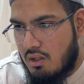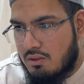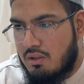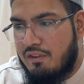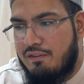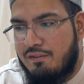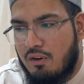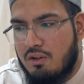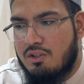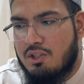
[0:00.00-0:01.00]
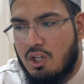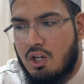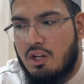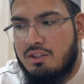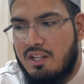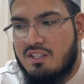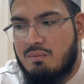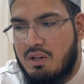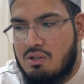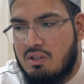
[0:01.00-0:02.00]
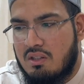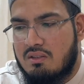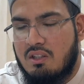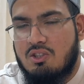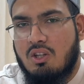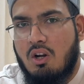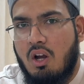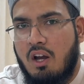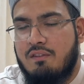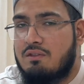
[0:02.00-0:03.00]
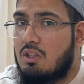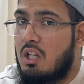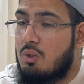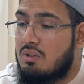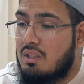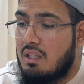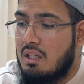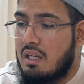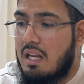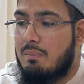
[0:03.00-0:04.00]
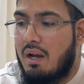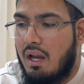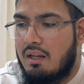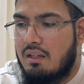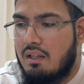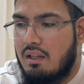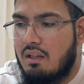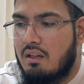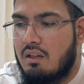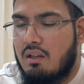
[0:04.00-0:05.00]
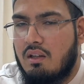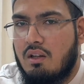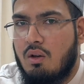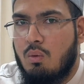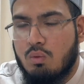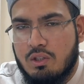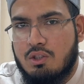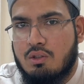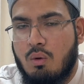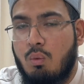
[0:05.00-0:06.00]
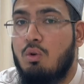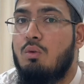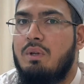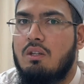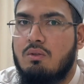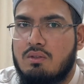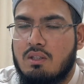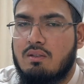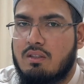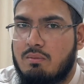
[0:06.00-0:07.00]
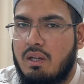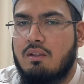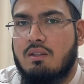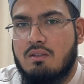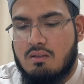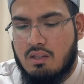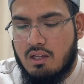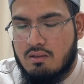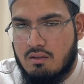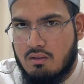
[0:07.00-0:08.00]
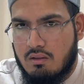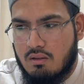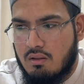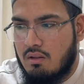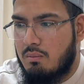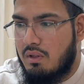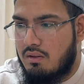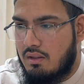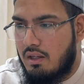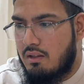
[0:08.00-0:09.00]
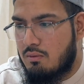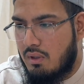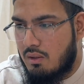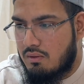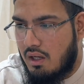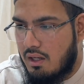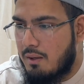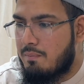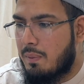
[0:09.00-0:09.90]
So the first sharah that is mentioned is the sharah of Jalaluddin al-Mahalli, which we will be using to explain this text. Bi-idhnillahi subhanahu wa ta'ala.